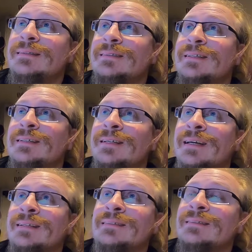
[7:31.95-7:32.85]
so that
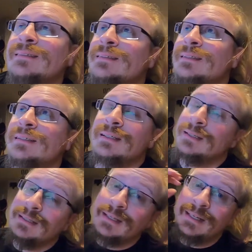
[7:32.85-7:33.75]
I can
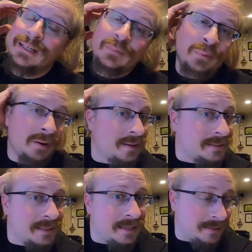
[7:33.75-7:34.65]
get it
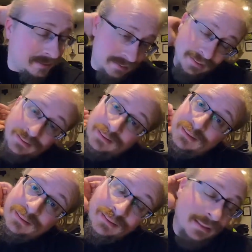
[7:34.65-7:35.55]
processed
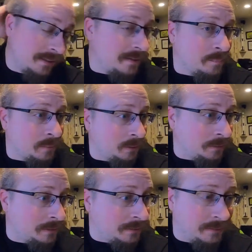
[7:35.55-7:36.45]
and get it
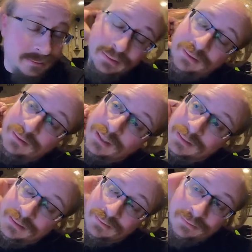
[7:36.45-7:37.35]
uploaded and all
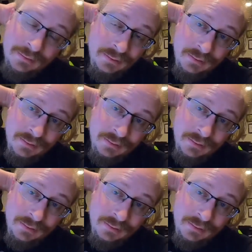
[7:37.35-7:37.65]
that stuff,